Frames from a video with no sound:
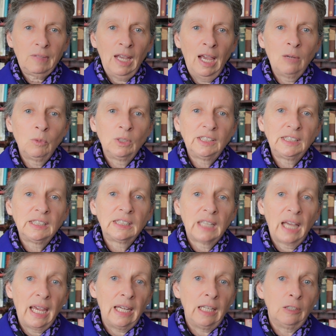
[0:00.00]
and was
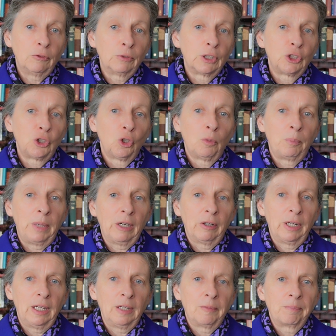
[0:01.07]
detained for a short
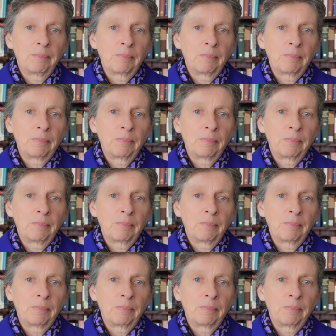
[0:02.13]
period.